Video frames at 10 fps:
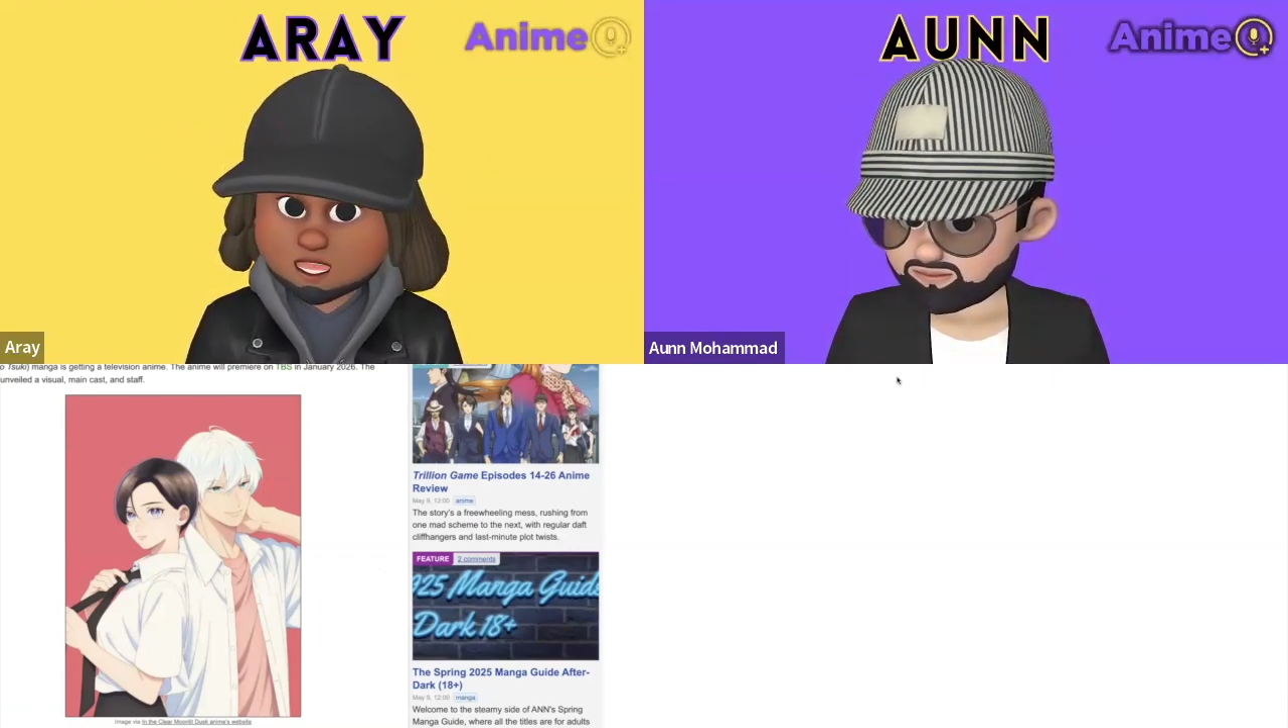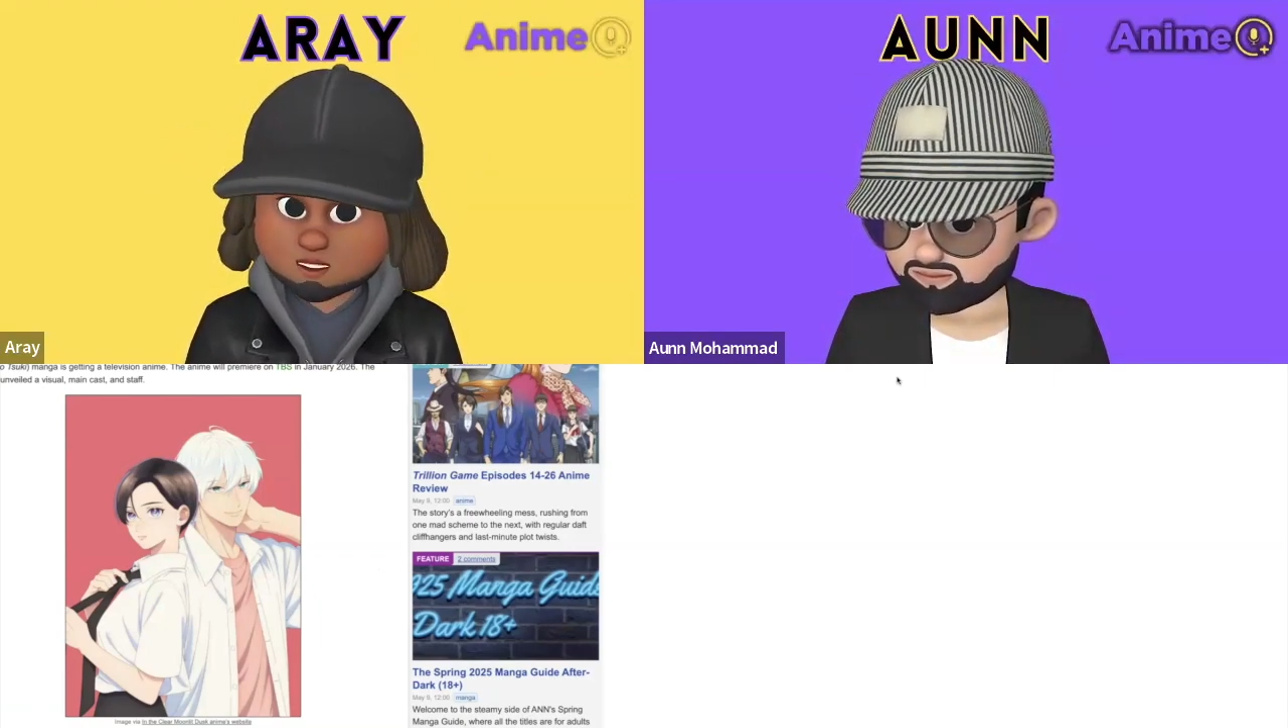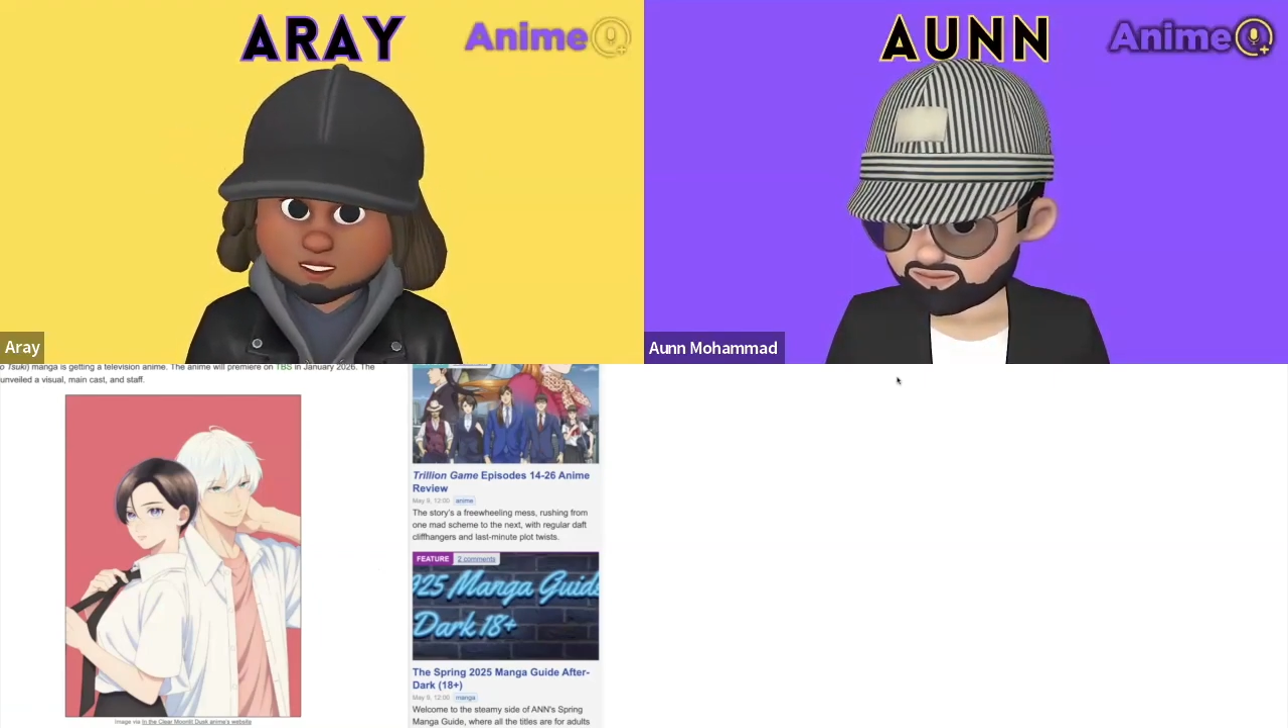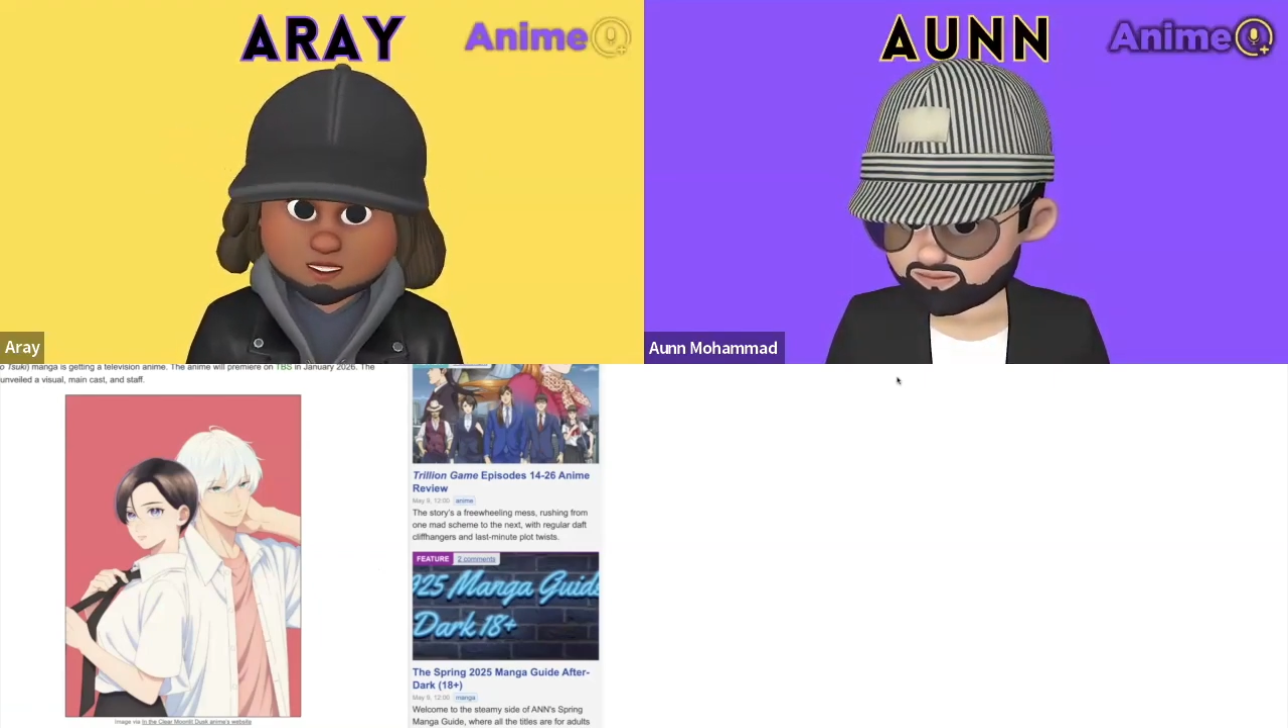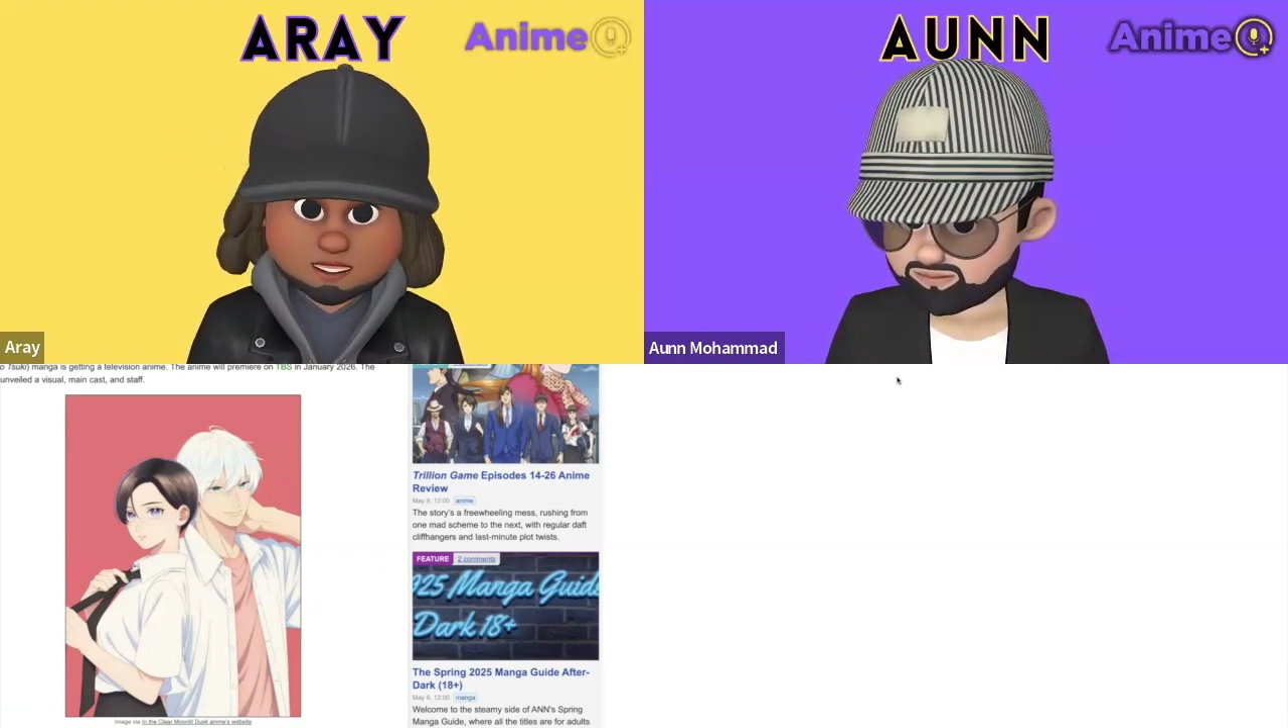
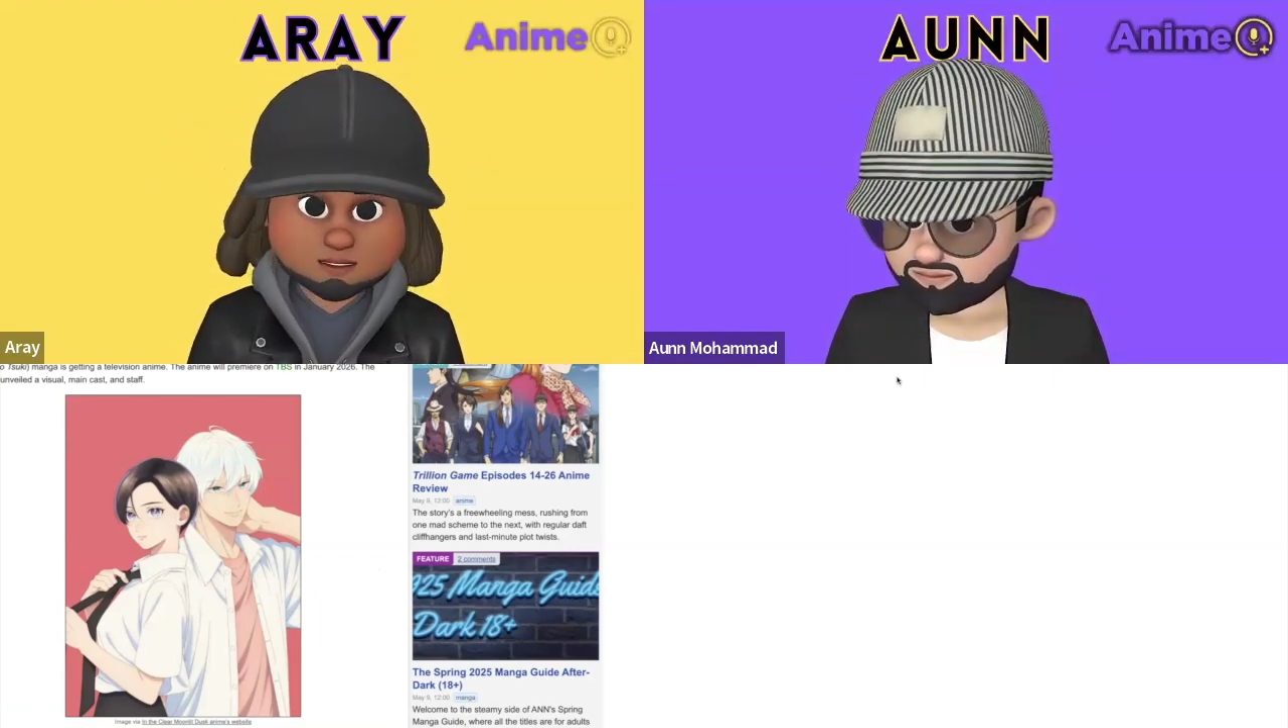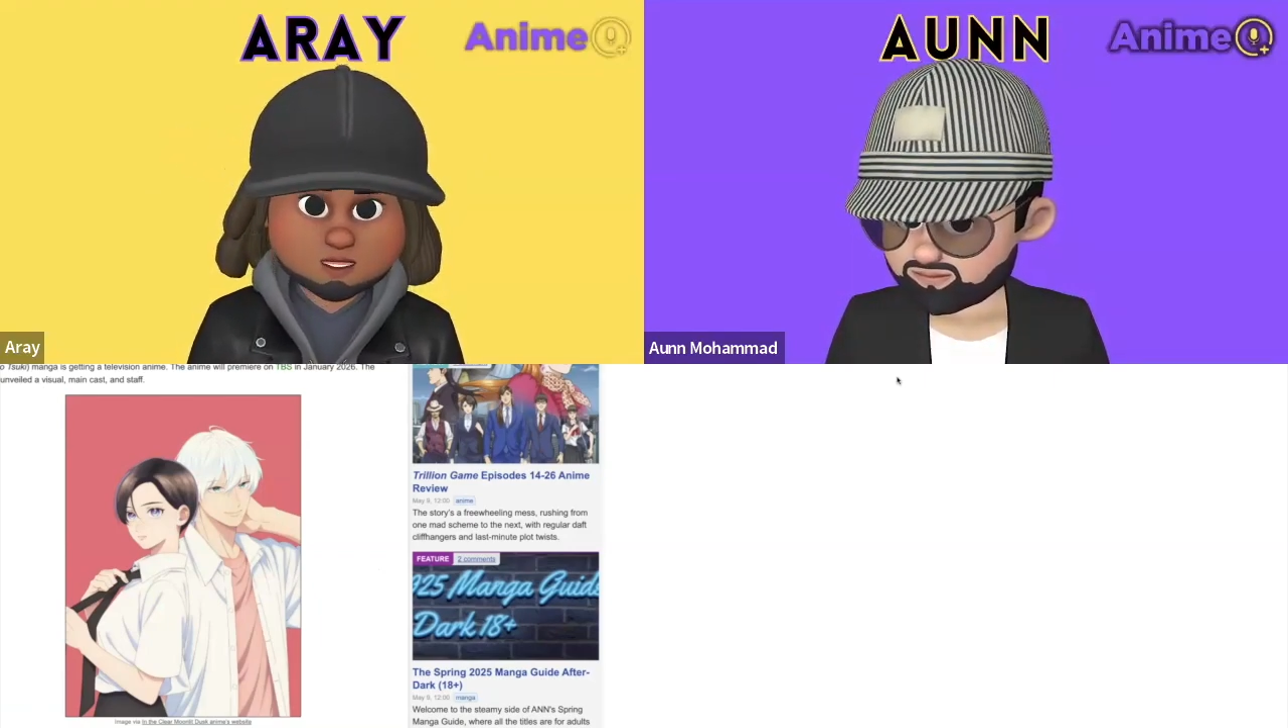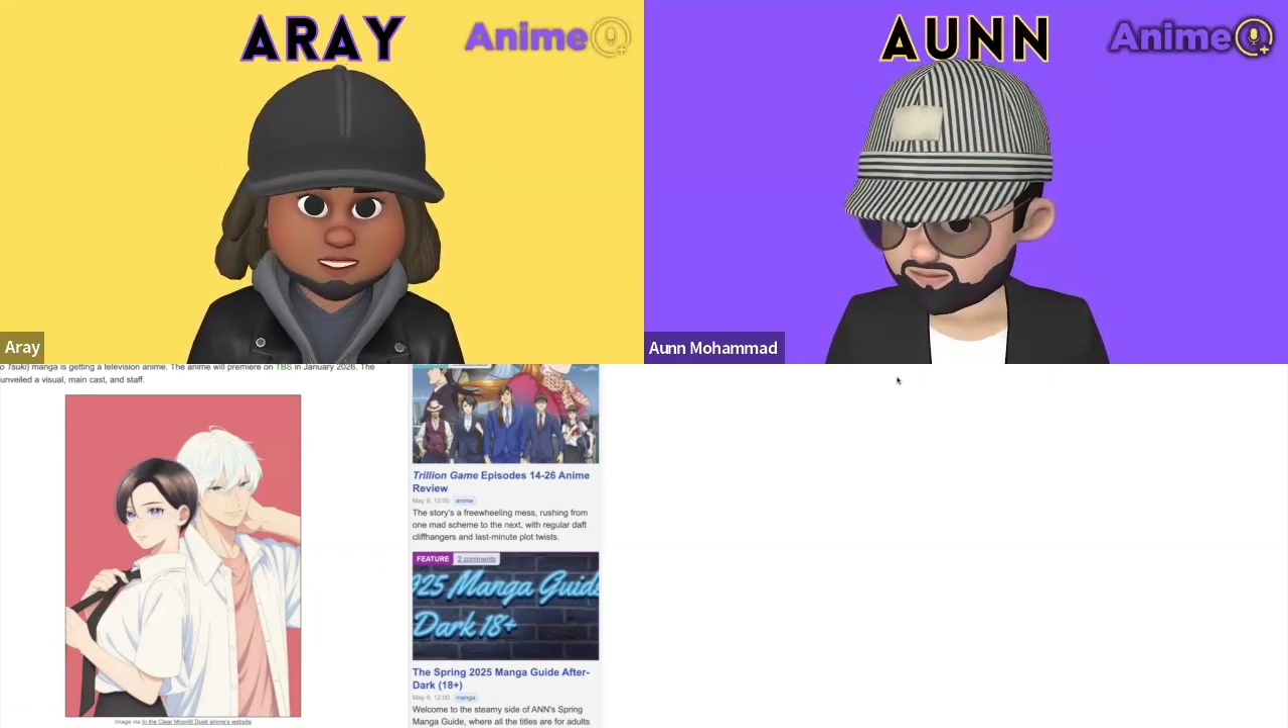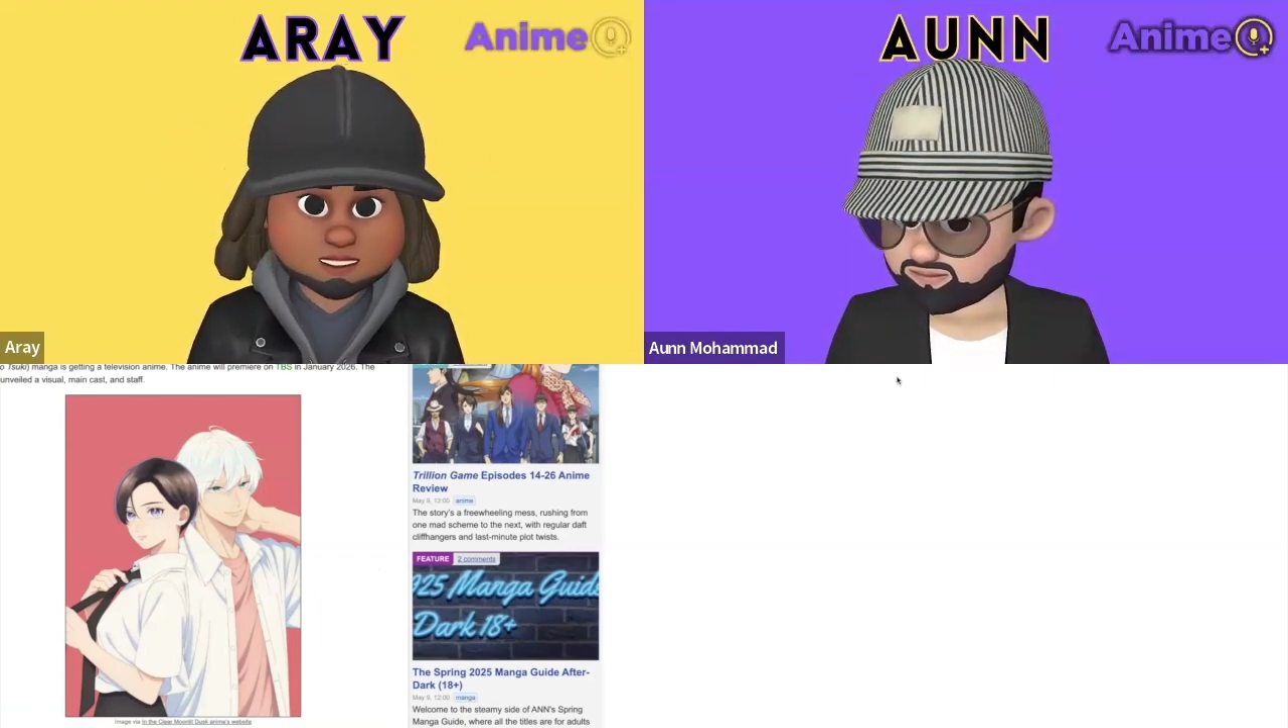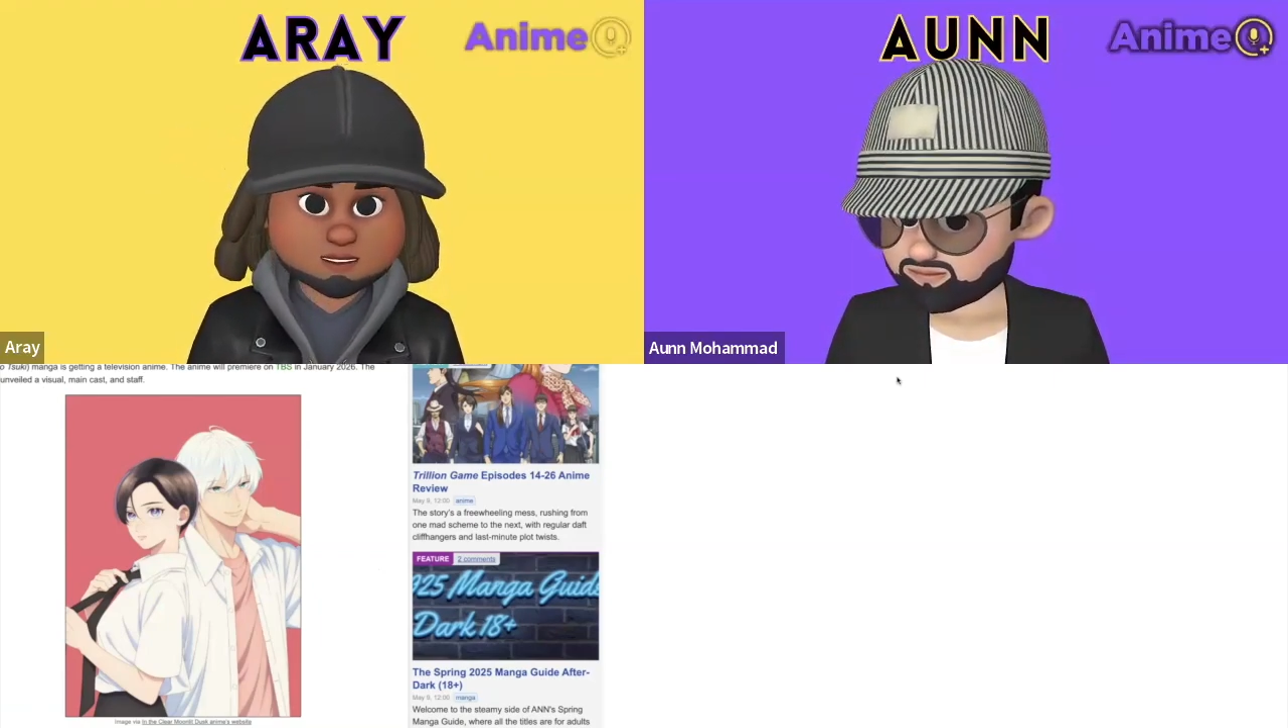
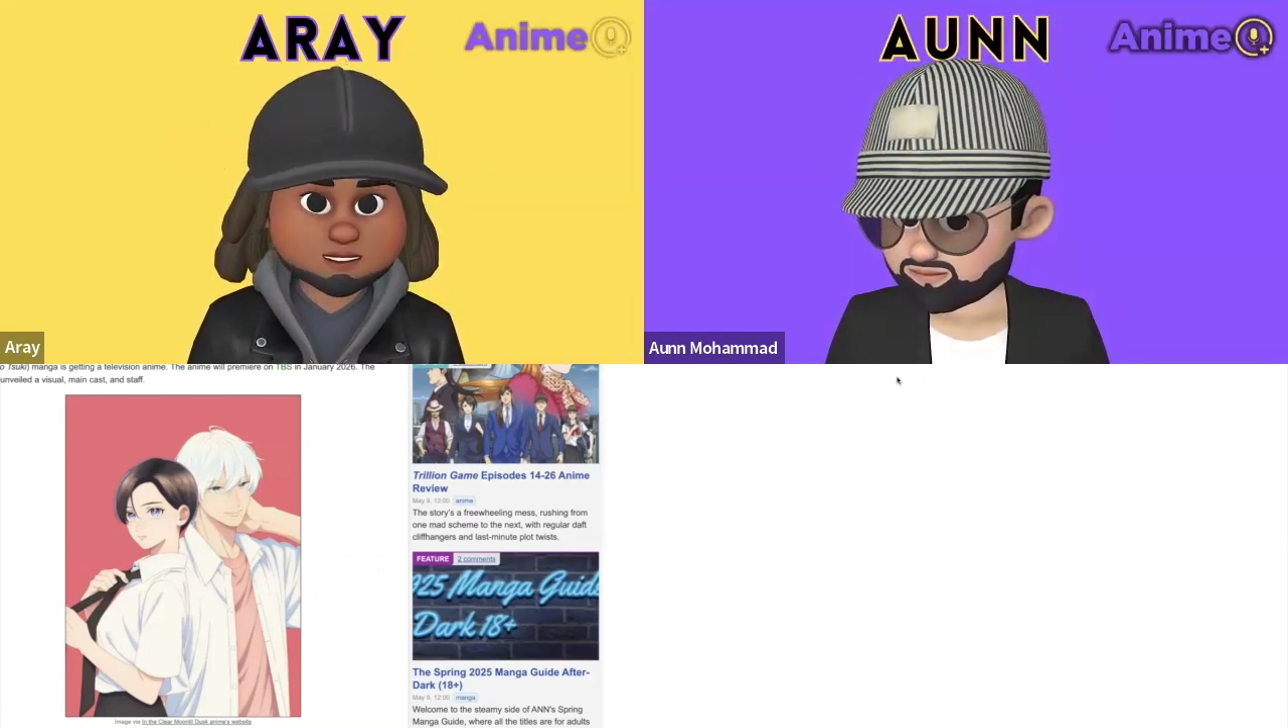2024.